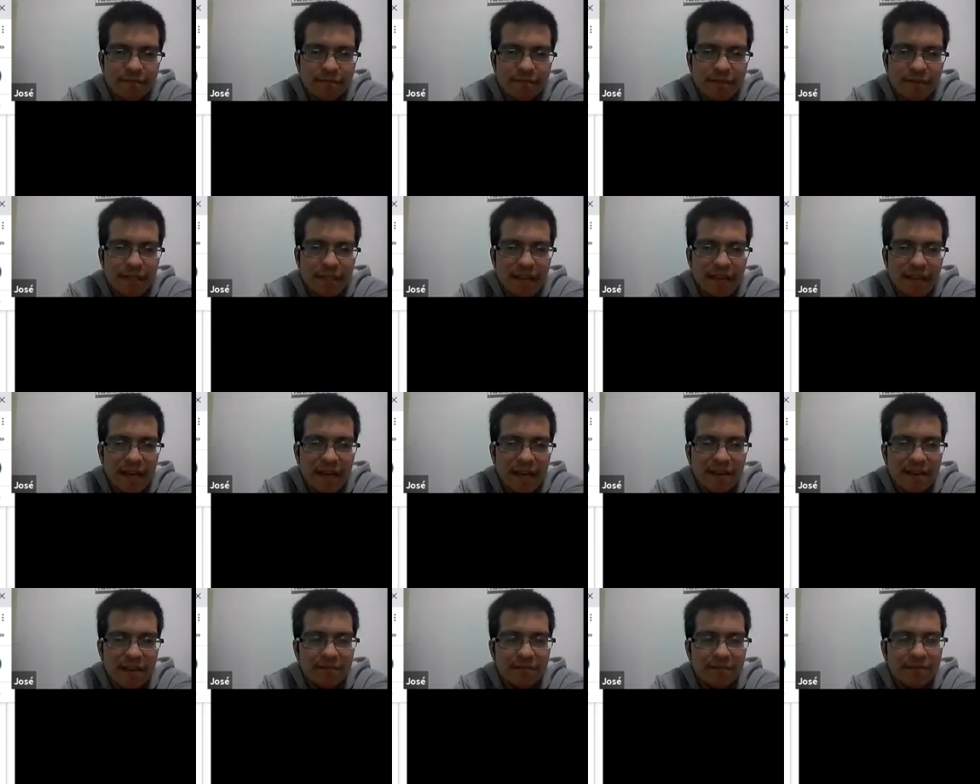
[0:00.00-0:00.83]
The
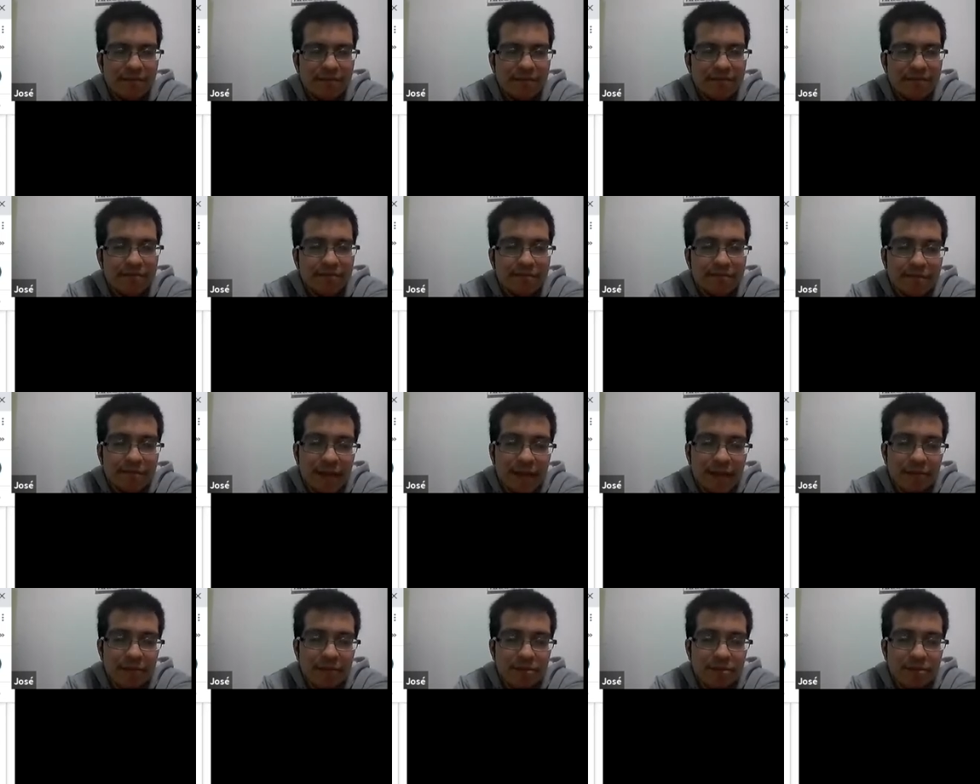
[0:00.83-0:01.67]
Aleph
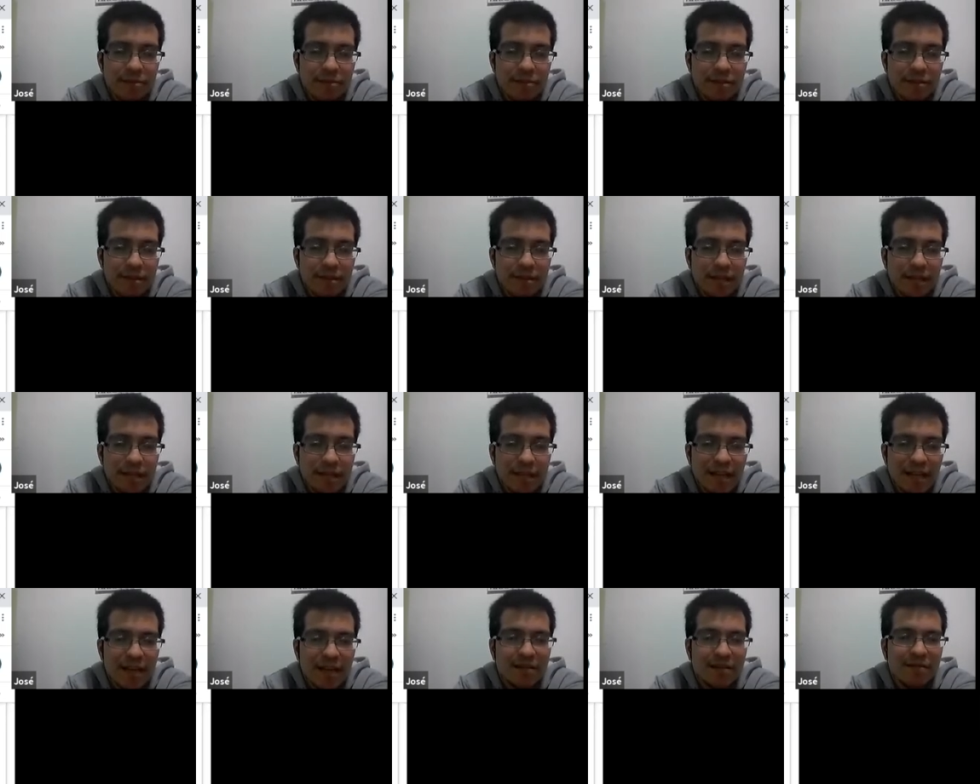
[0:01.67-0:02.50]
errors
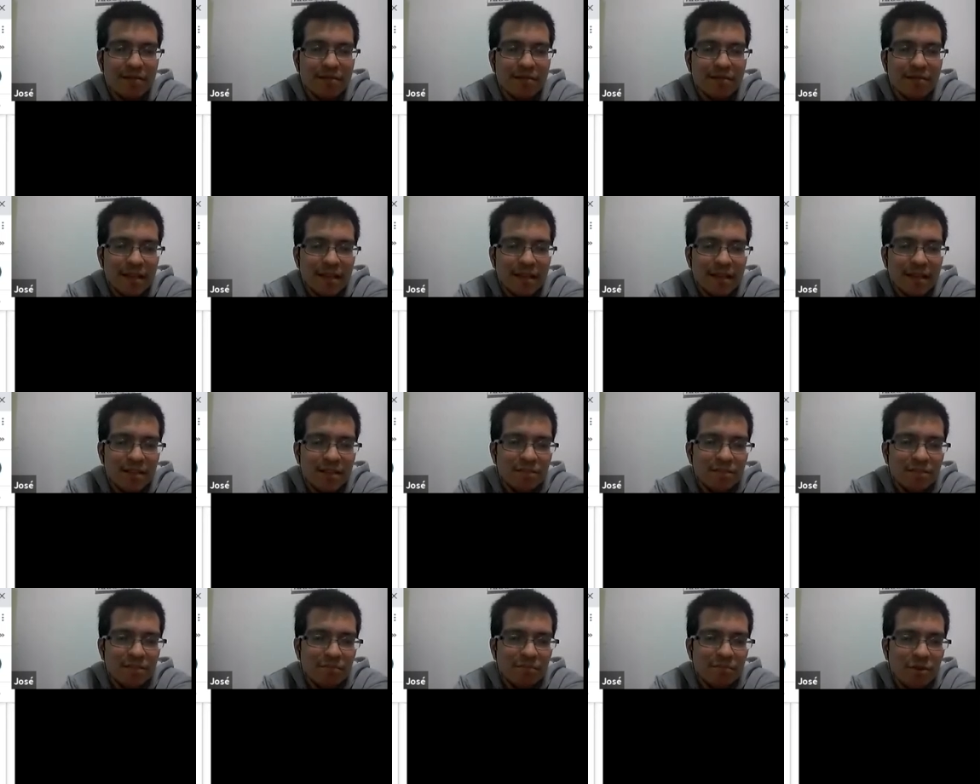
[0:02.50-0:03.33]
are
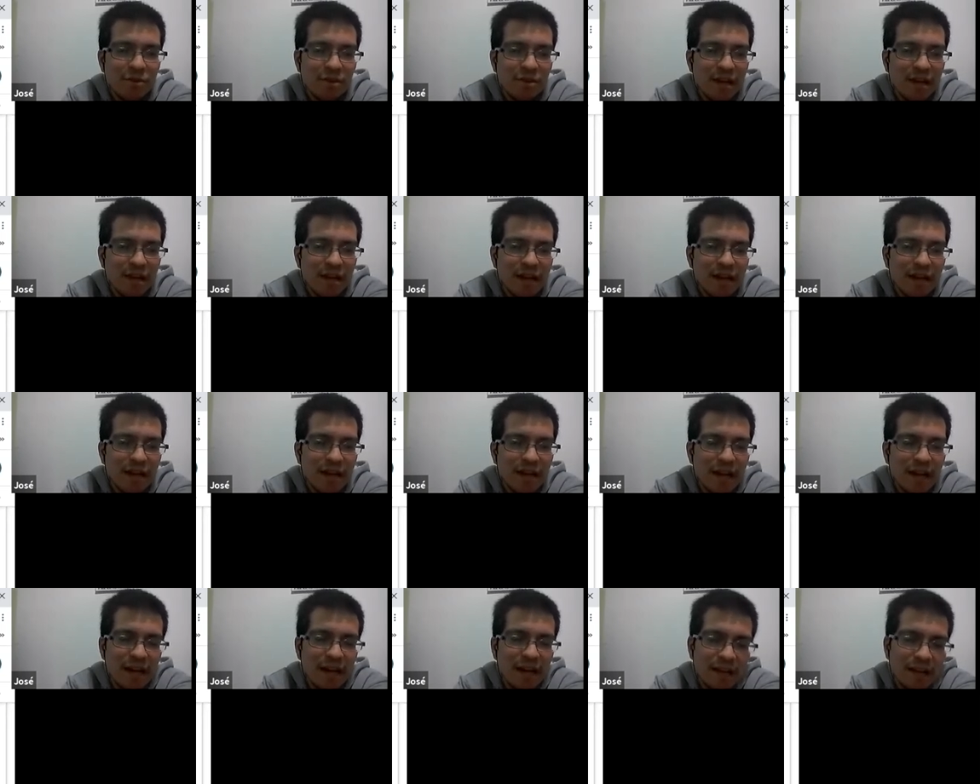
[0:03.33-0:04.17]
small,
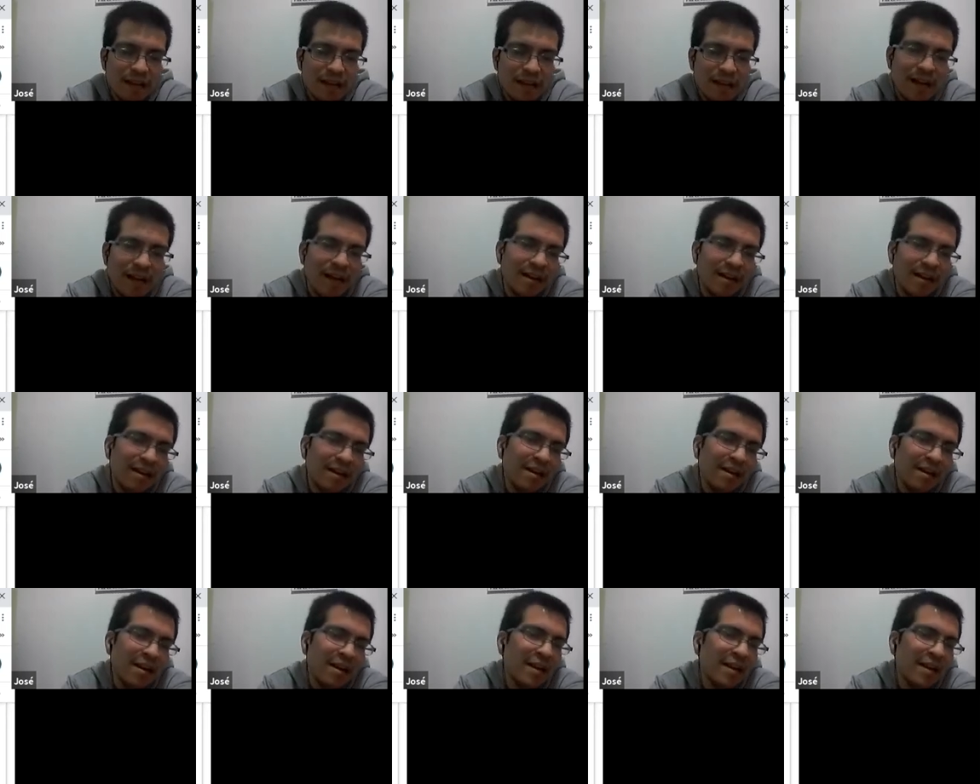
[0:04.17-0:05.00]
a
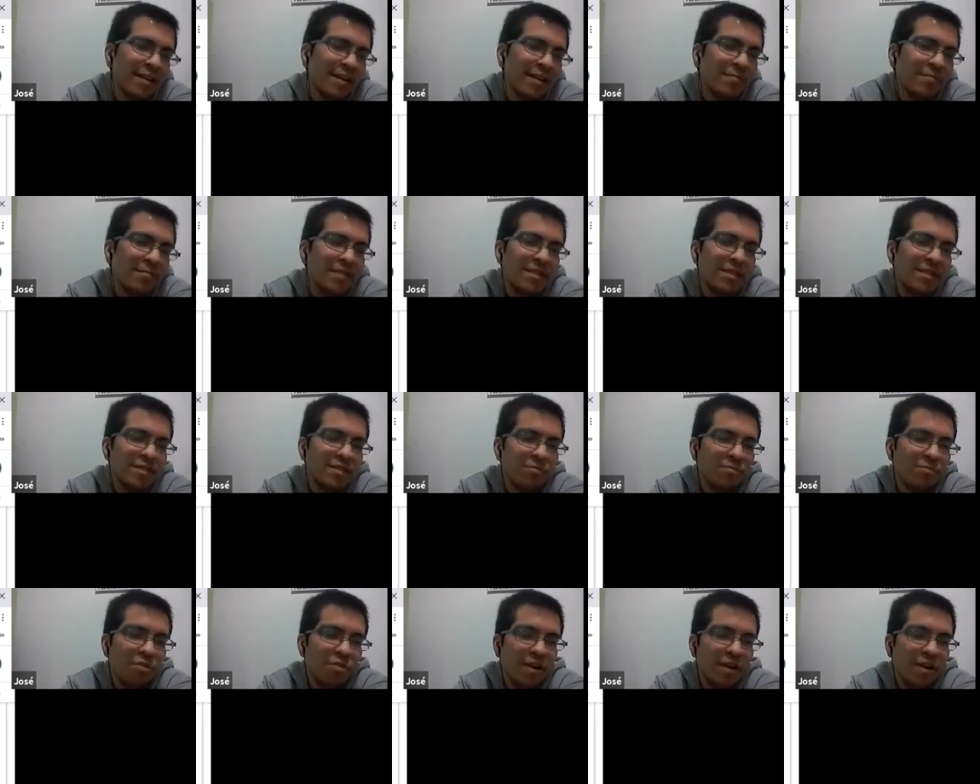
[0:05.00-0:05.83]
little bit
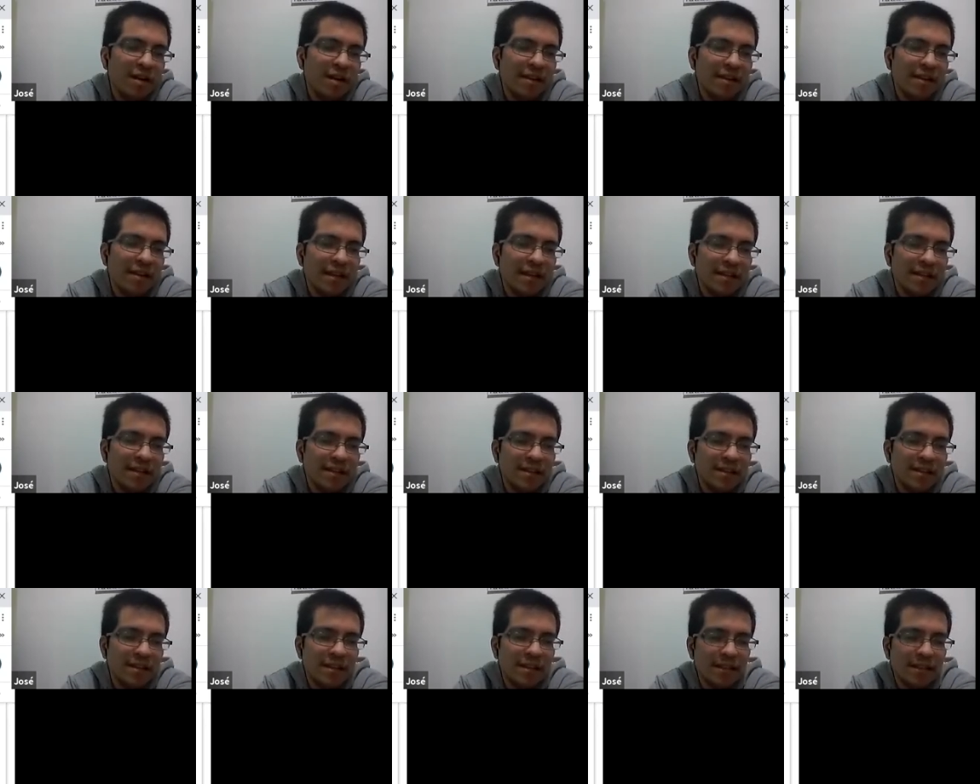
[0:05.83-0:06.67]
smaller than
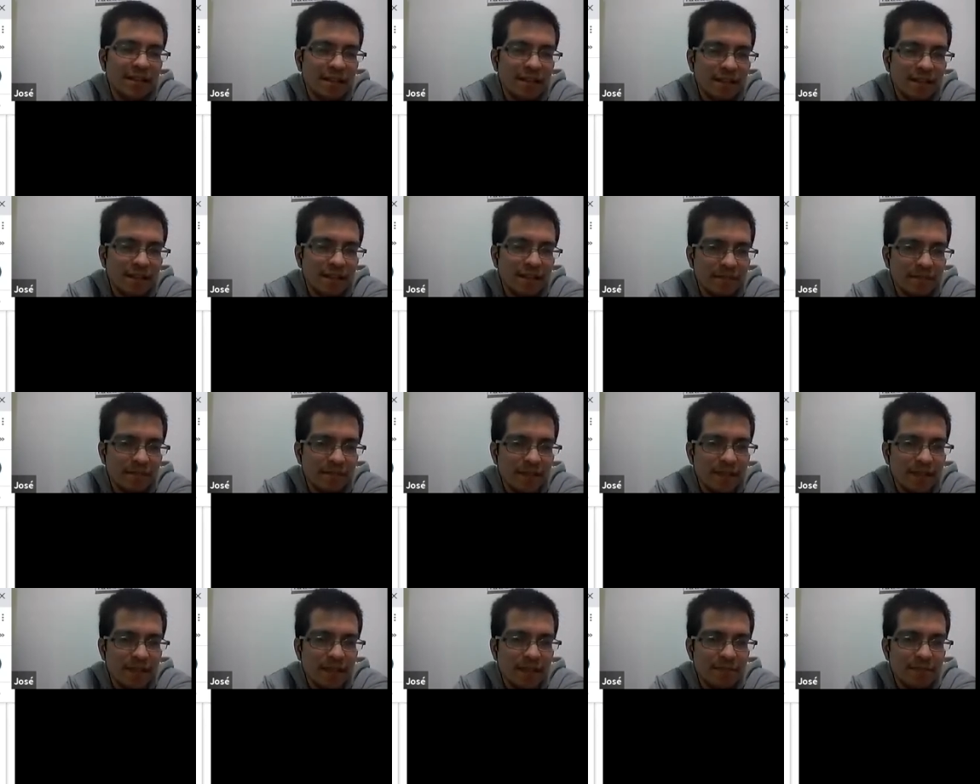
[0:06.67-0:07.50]
the
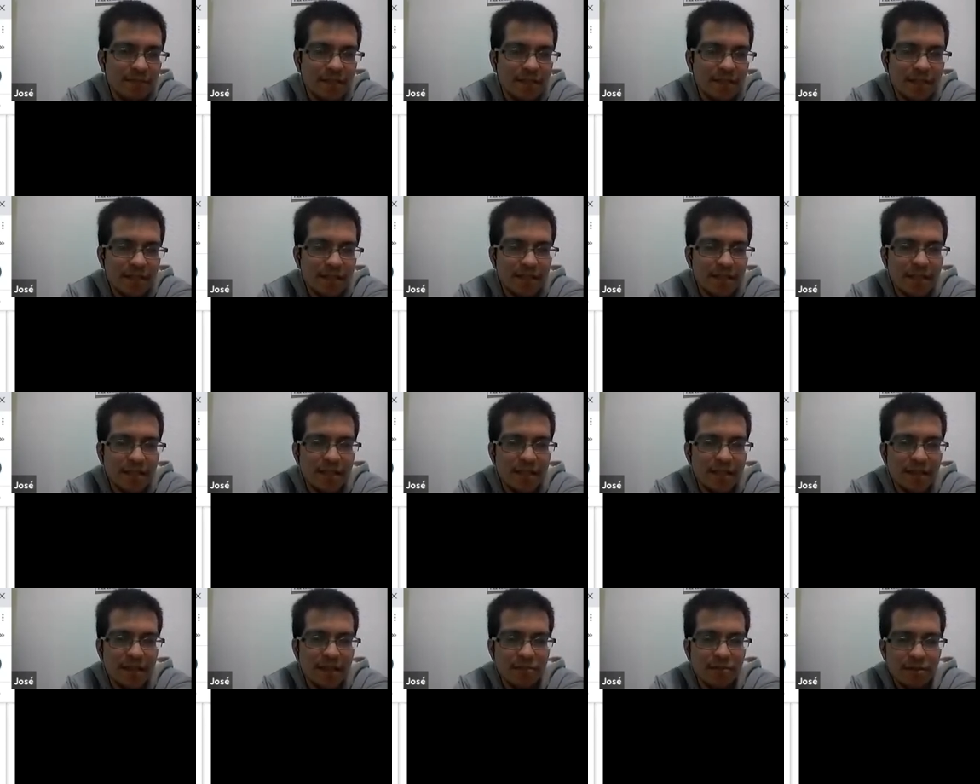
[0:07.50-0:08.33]
MCC
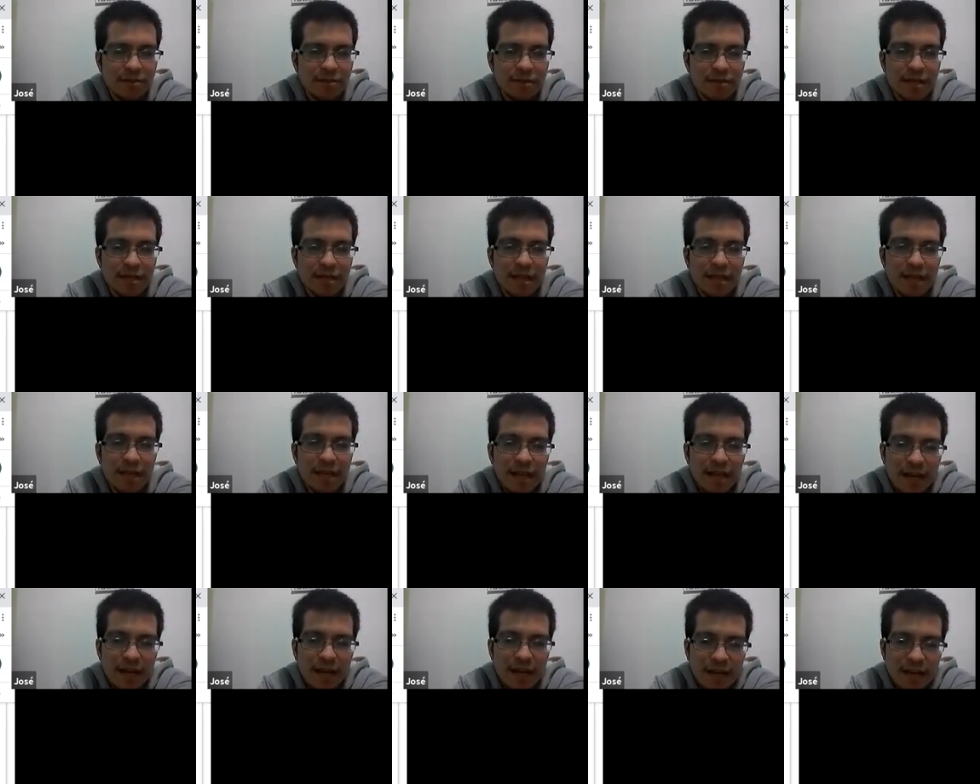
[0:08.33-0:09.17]
errors,
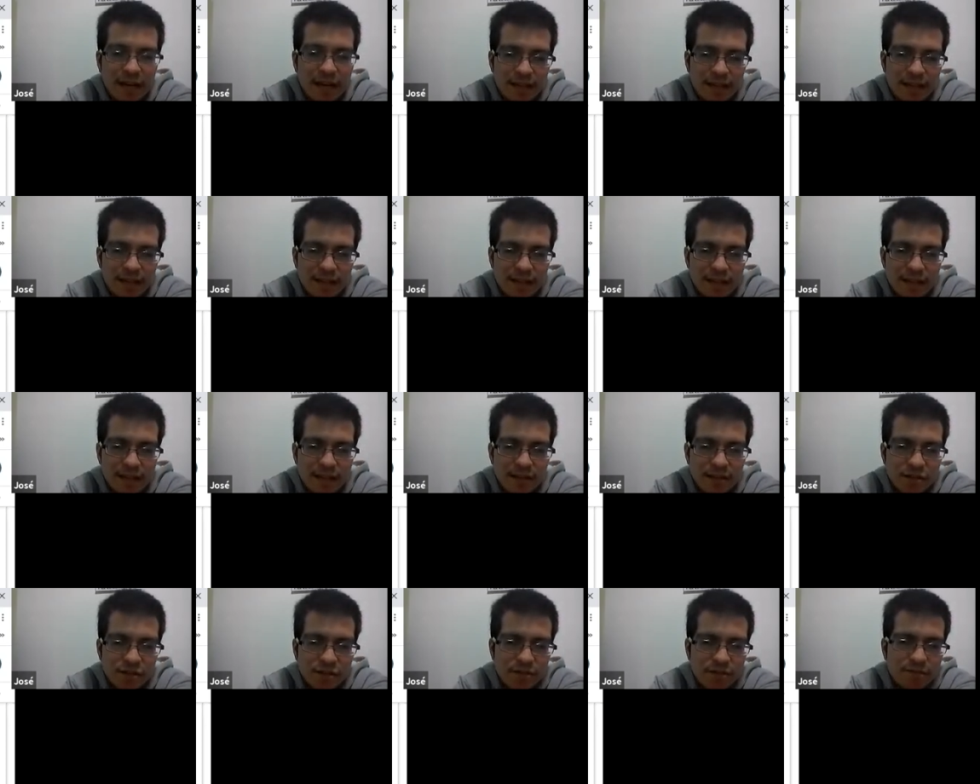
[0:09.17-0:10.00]
and they are
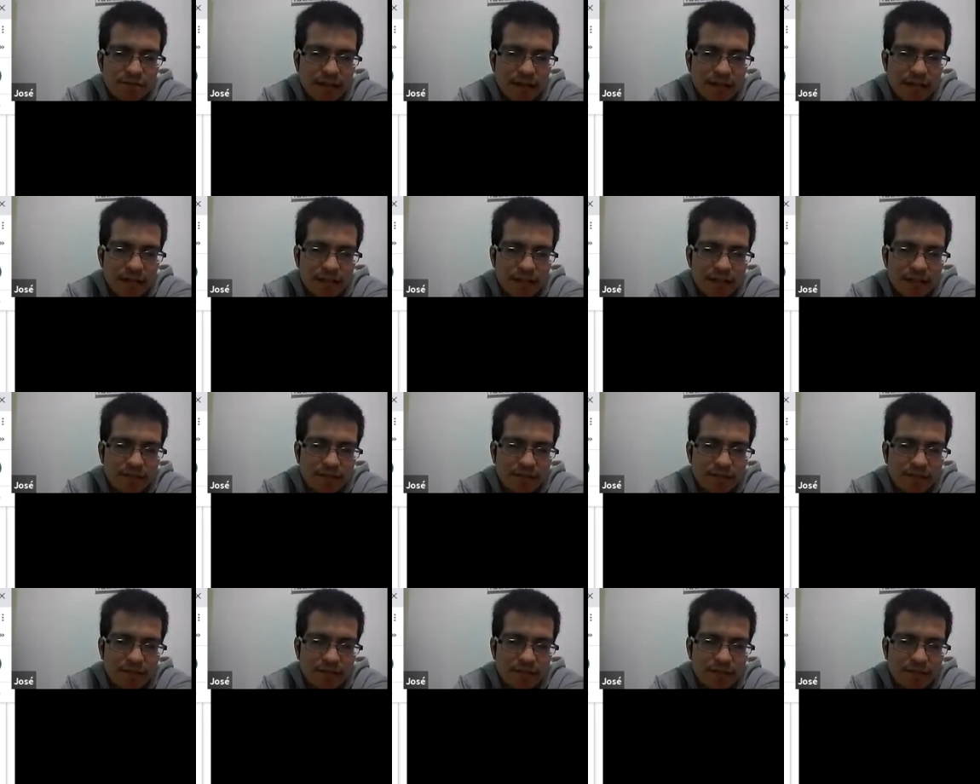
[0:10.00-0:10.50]
not biased.